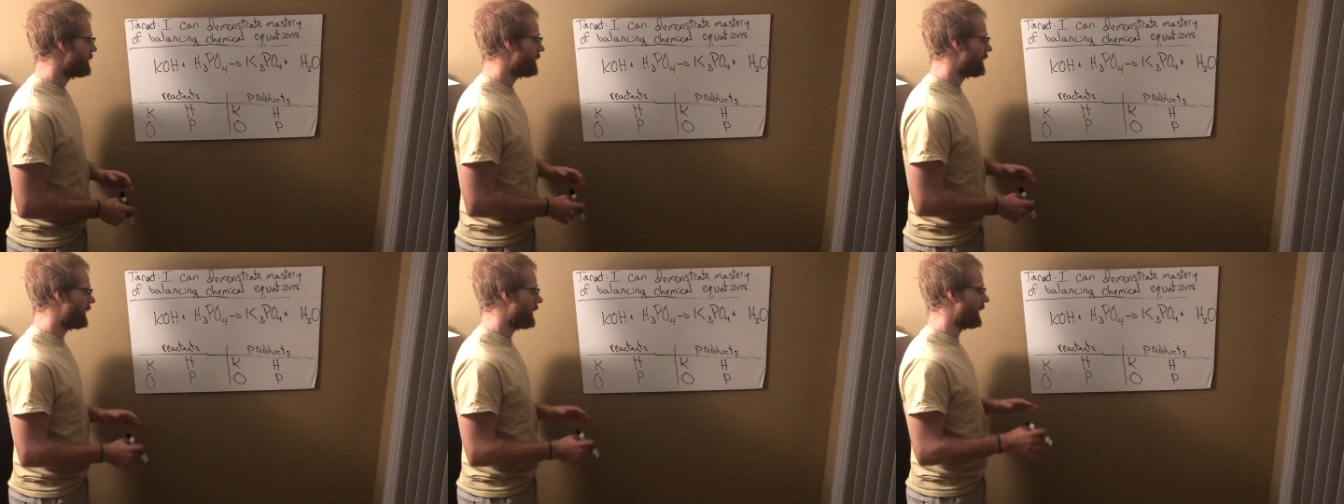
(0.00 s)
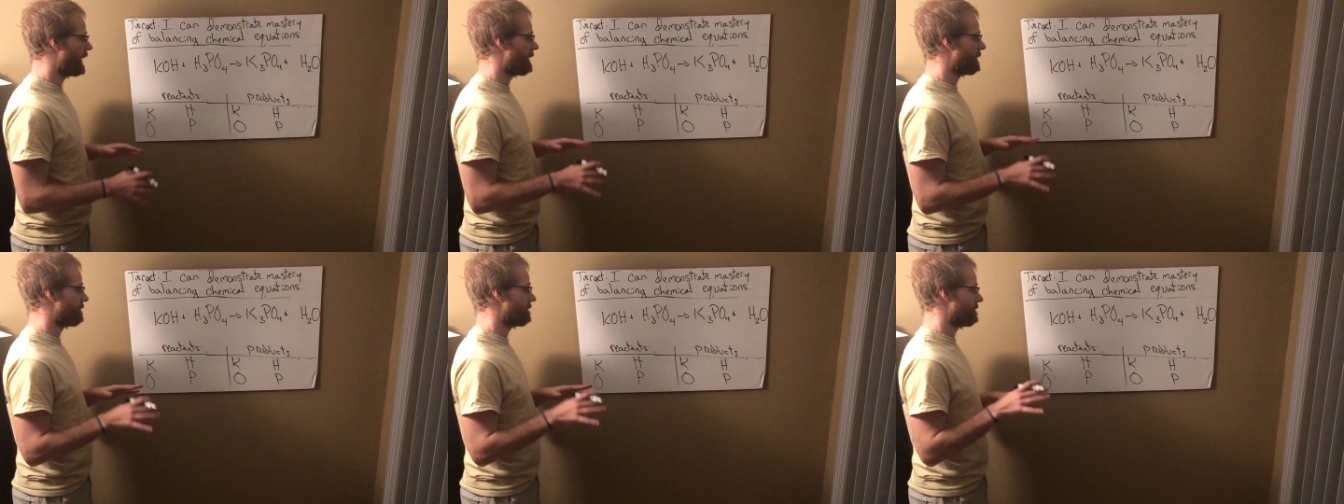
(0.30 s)

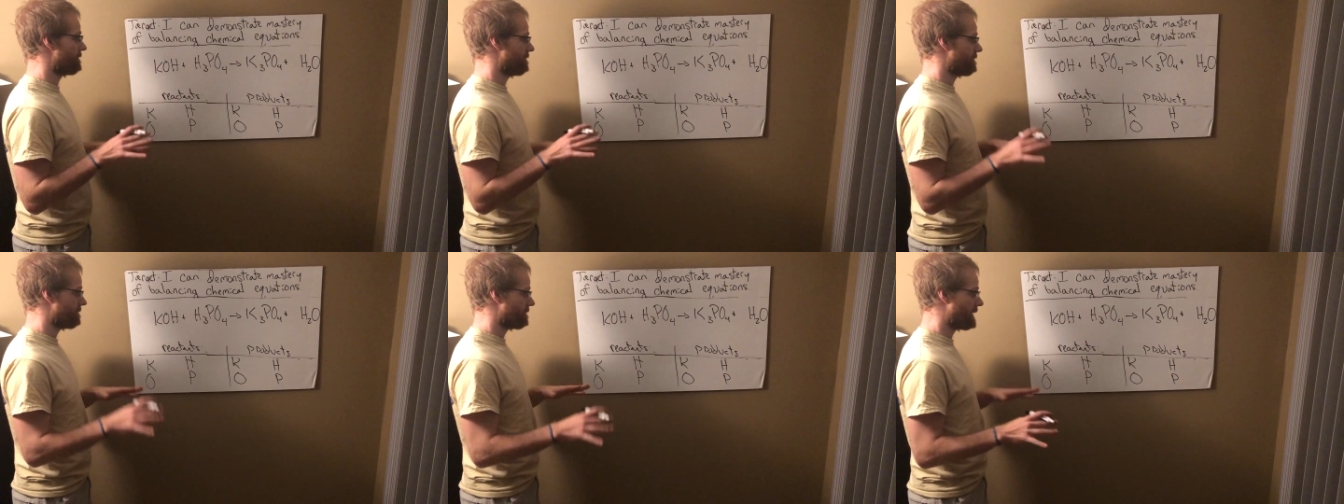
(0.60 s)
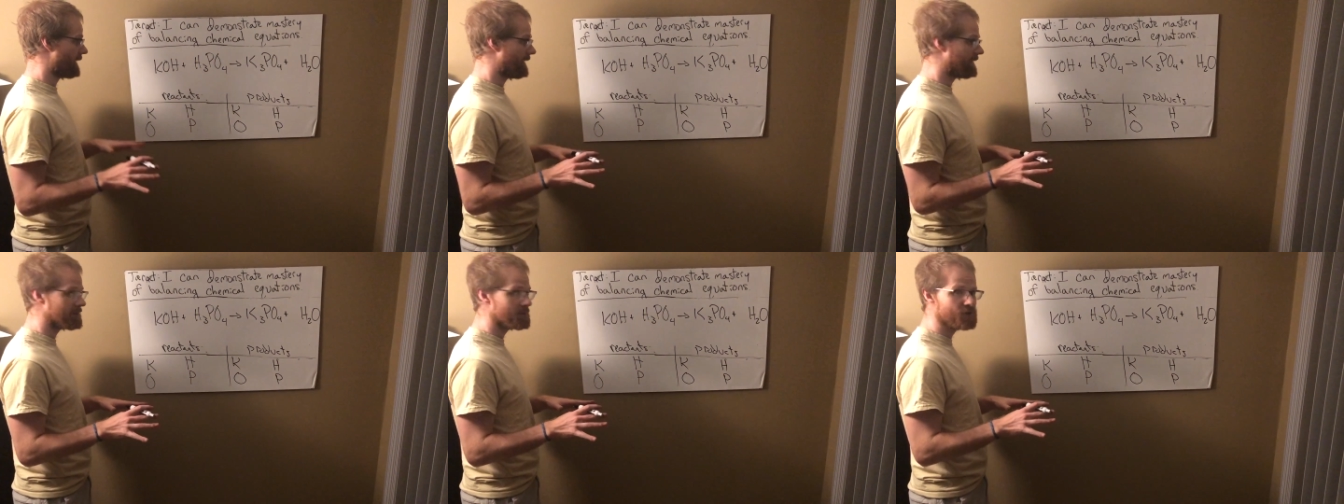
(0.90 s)

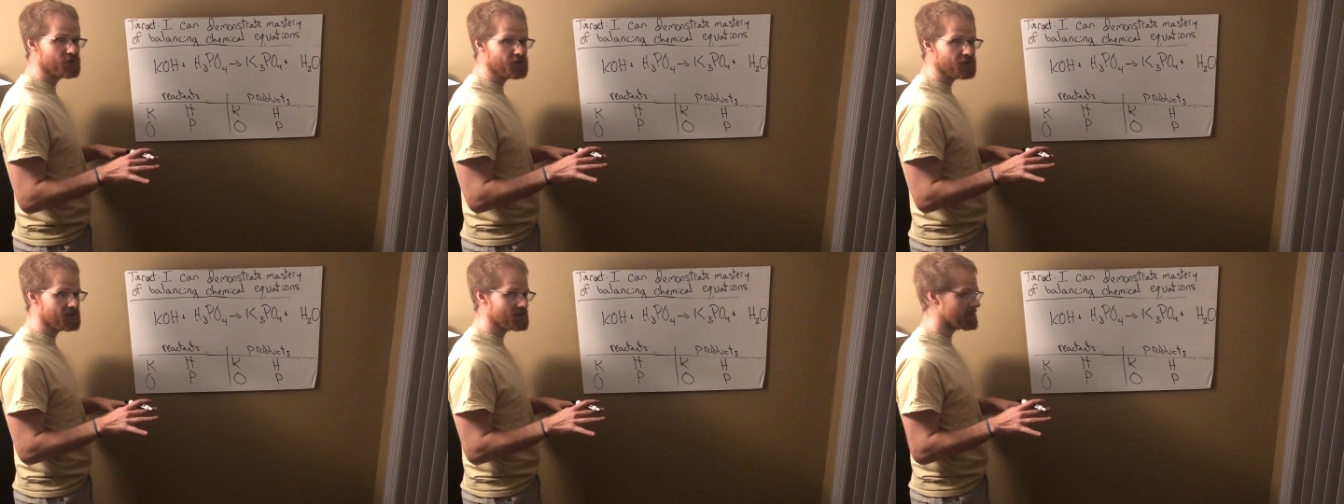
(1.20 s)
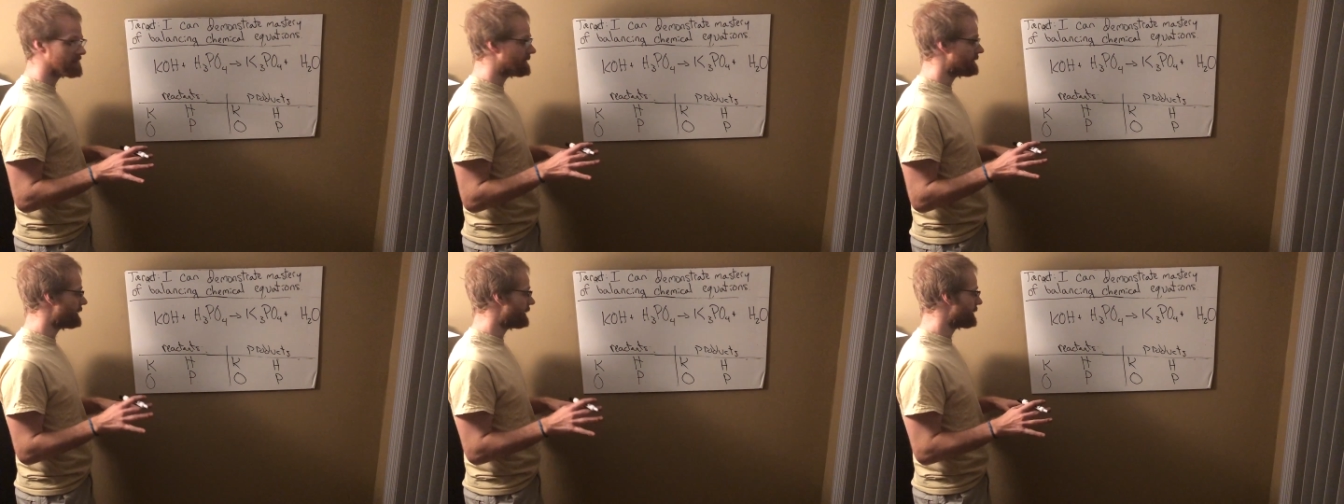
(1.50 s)
Oxygen is
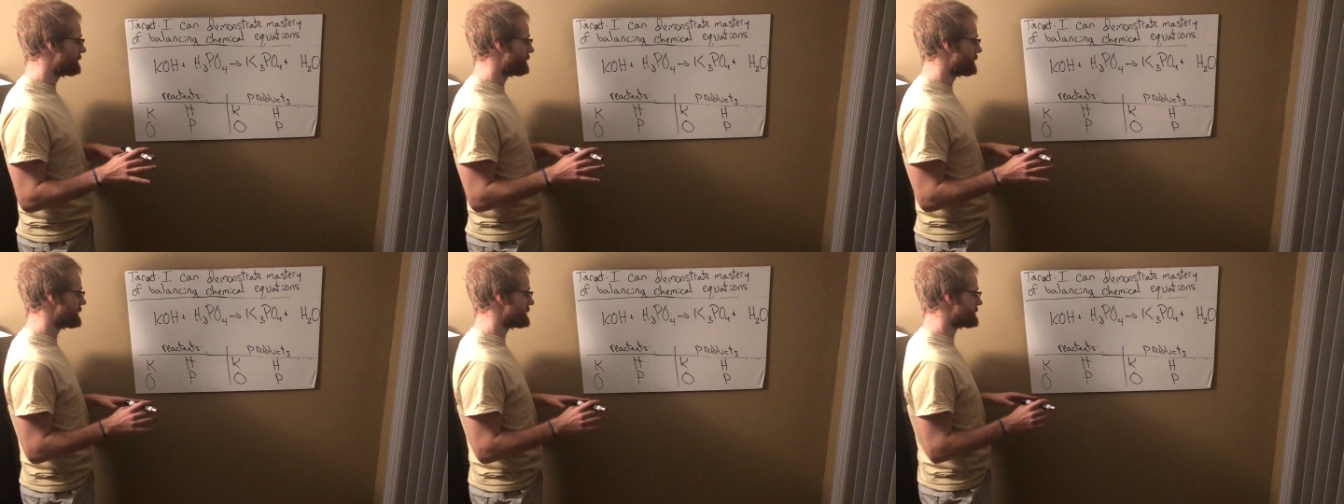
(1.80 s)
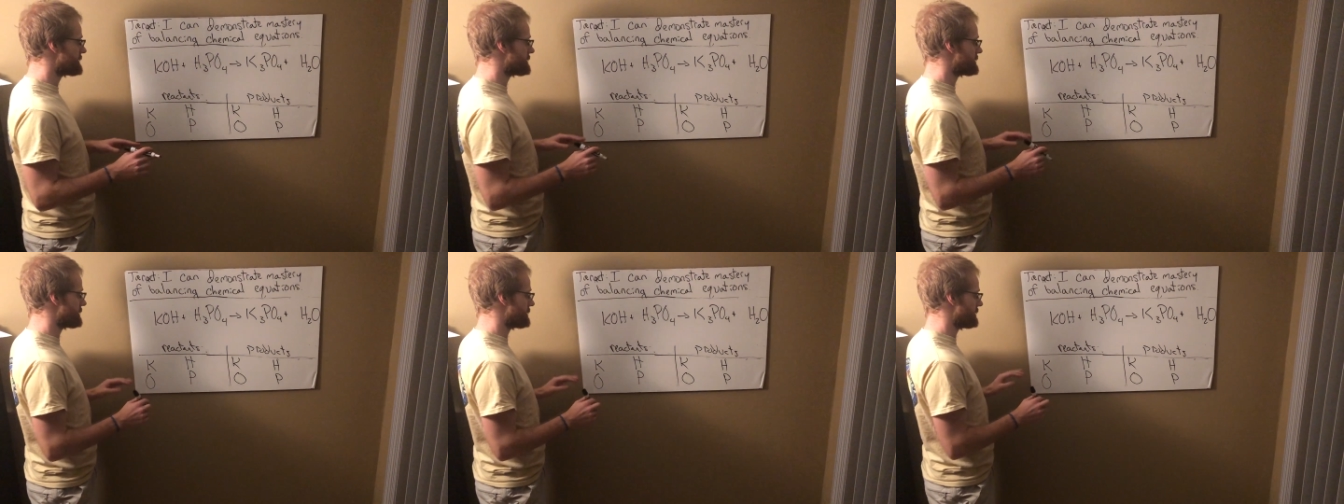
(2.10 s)
in a lot of
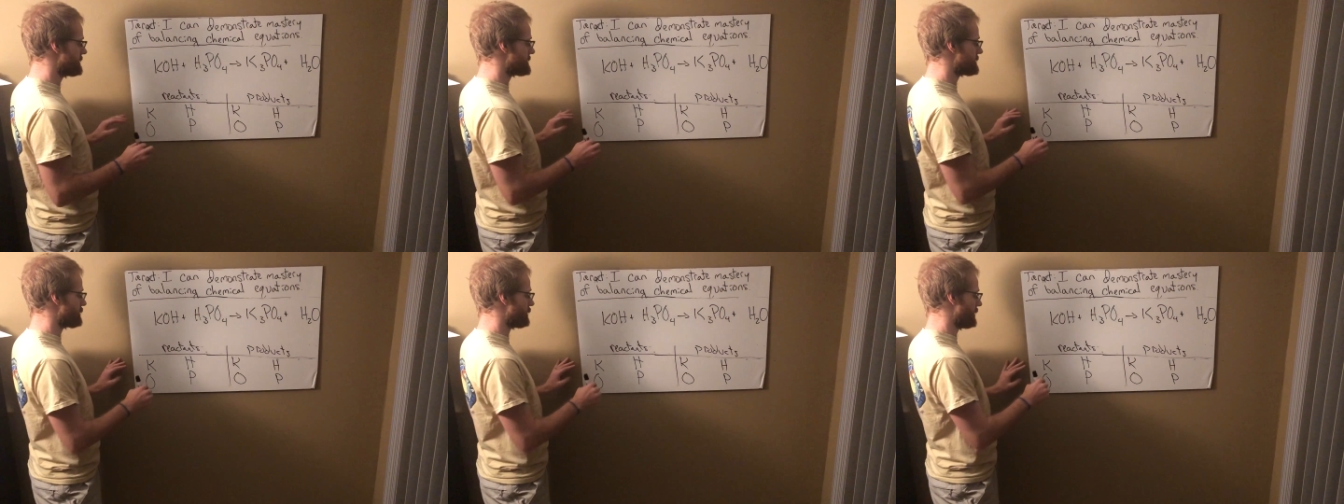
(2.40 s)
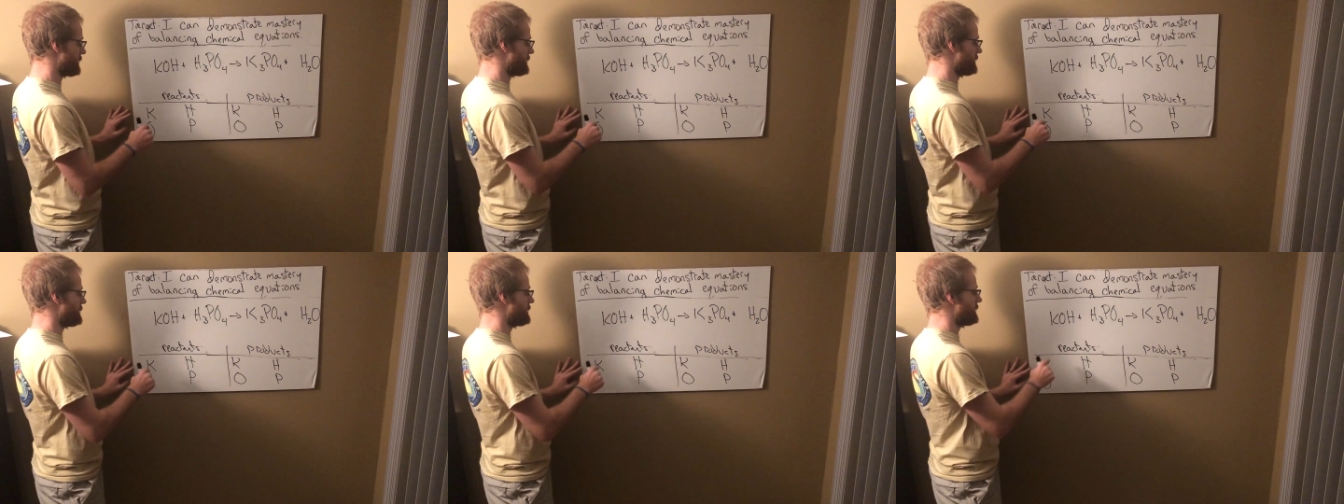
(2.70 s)
places in this
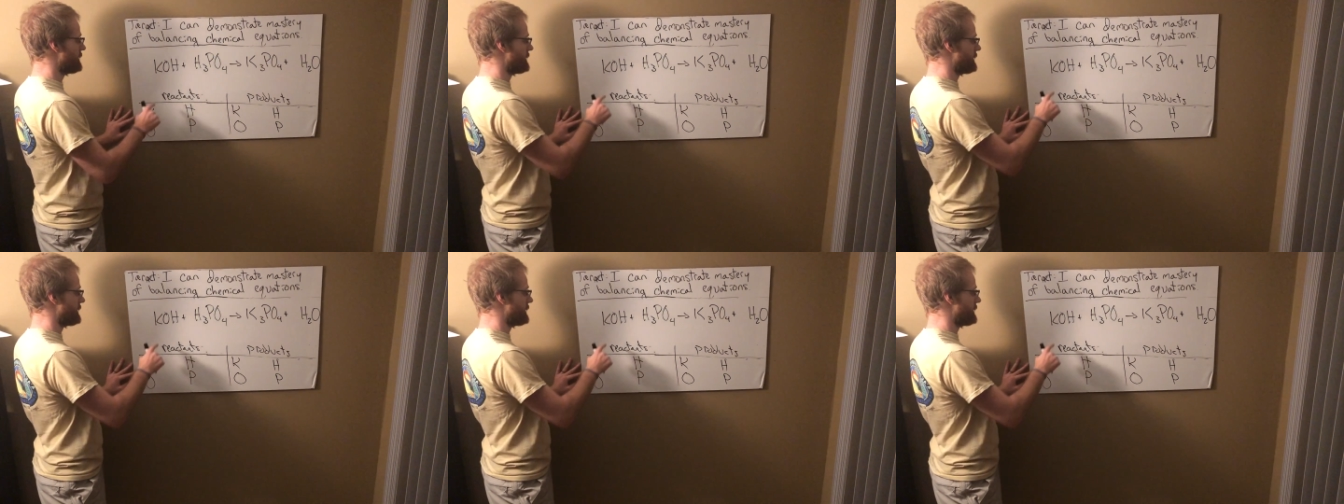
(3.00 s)
one.